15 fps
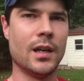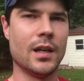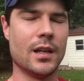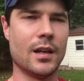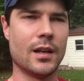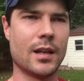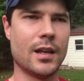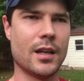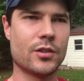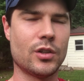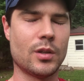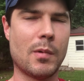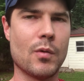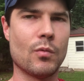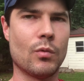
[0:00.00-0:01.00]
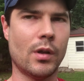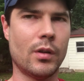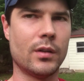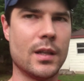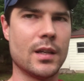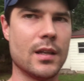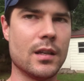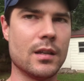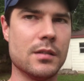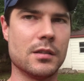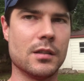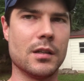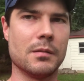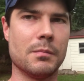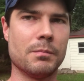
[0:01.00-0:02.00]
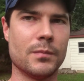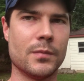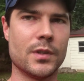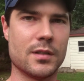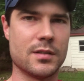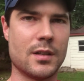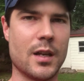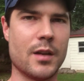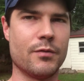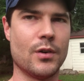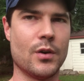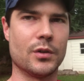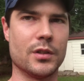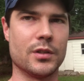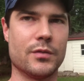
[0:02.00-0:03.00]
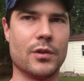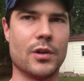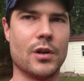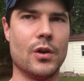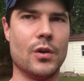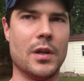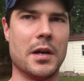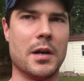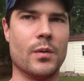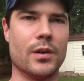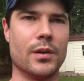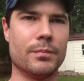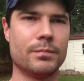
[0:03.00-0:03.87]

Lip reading: and it can actually be really easy to stay focused for a whole hour.